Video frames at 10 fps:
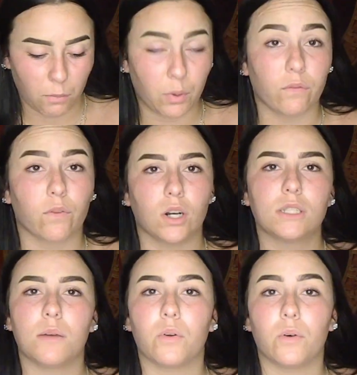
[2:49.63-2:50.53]
But
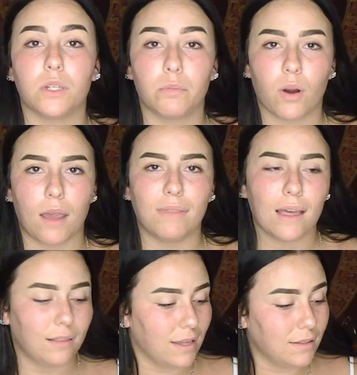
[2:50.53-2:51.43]
first I'm going to prime
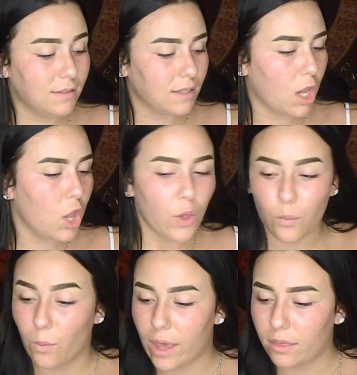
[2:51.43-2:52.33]
my lids
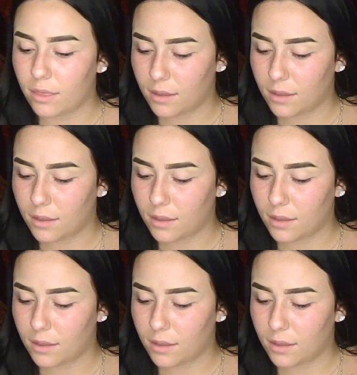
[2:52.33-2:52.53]
with